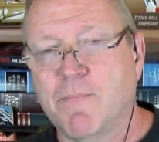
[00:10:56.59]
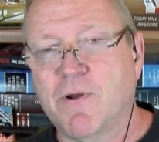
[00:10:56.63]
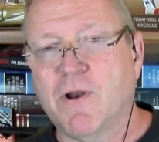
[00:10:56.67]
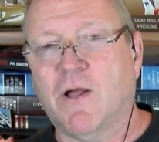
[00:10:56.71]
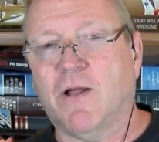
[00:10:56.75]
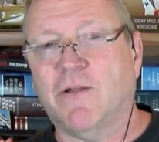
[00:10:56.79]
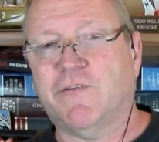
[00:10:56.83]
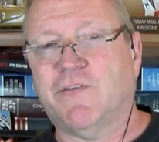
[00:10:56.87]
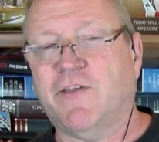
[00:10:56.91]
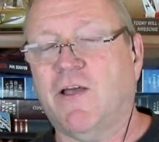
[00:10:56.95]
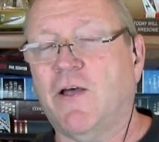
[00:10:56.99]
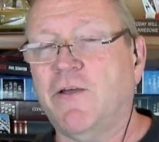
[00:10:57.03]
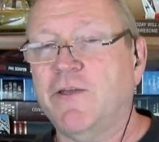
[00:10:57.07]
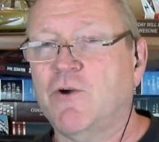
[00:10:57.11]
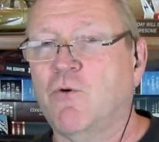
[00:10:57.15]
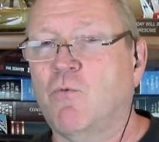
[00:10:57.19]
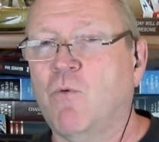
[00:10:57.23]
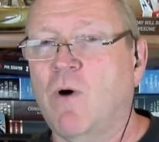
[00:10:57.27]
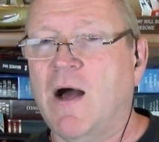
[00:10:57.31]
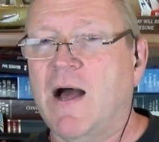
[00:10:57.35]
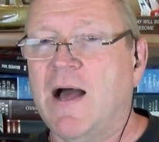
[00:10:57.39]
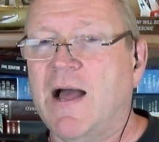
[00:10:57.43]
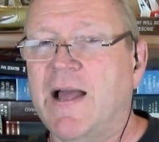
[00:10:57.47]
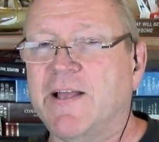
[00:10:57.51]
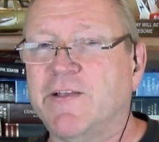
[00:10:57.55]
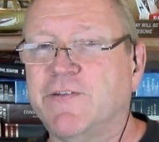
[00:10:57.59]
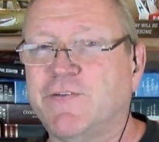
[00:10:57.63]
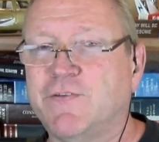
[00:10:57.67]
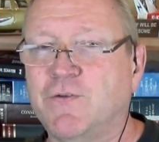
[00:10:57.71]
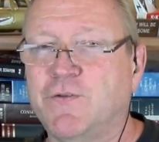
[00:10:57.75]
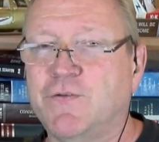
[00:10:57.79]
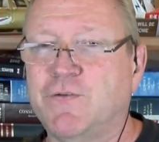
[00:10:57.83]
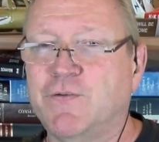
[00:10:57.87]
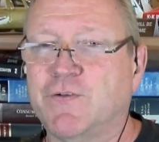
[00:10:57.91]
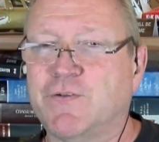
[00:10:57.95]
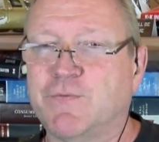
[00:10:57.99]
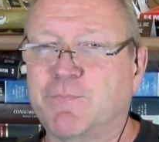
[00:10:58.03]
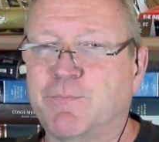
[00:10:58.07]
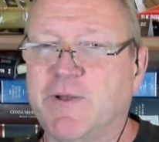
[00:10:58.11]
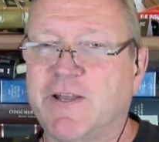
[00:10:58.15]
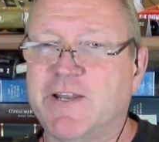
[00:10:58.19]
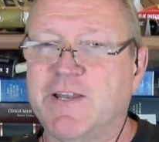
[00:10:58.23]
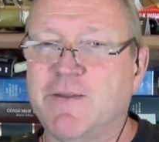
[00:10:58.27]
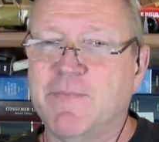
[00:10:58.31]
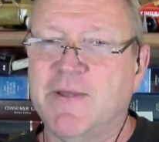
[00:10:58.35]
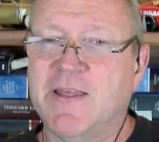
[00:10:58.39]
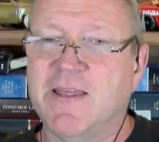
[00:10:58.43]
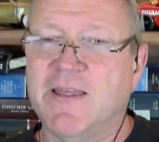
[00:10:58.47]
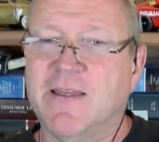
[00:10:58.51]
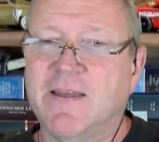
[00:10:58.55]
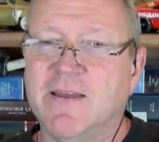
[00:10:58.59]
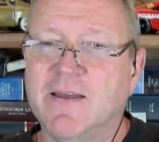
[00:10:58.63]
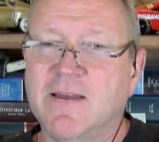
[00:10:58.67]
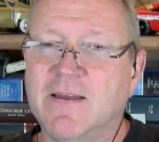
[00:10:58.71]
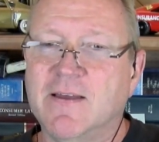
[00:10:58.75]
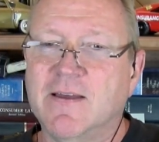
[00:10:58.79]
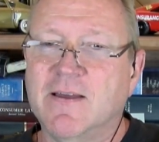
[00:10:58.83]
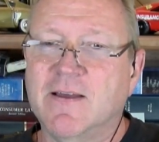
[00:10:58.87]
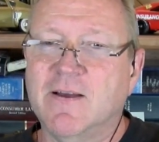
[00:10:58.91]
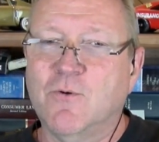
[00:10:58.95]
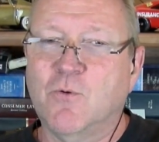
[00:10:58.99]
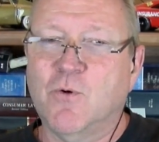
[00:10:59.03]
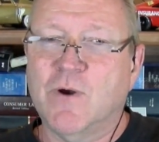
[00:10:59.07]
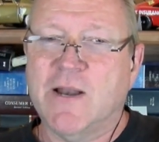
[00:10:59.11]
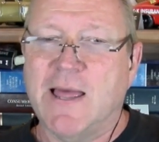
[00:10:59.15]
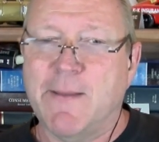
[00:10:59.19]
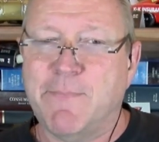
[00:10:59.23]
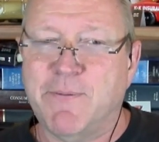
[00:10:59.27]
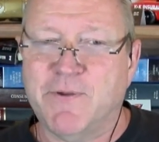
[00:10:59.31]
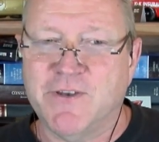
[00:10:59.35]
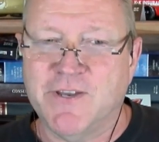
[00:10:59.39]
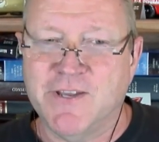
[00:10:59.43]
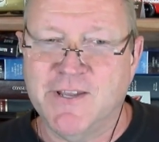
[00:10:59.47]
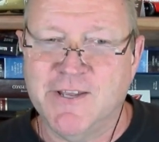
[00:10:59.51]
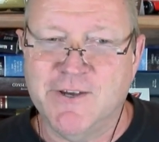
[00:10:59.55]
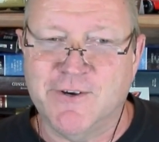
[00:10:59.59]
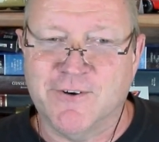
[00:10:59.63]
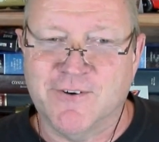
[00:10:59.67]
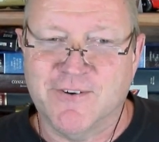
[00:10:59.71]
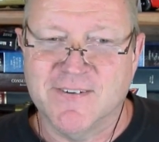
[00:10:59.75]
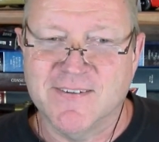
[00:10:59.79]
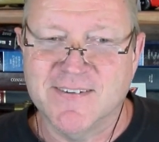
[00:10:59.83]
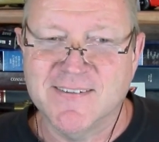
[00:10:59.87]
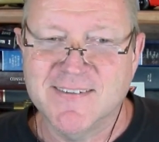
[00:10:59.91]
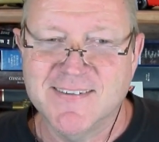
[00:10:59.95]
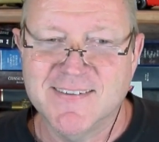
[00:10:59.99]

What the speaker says: But I'll tell you why as soon as you explain to me what happened to you.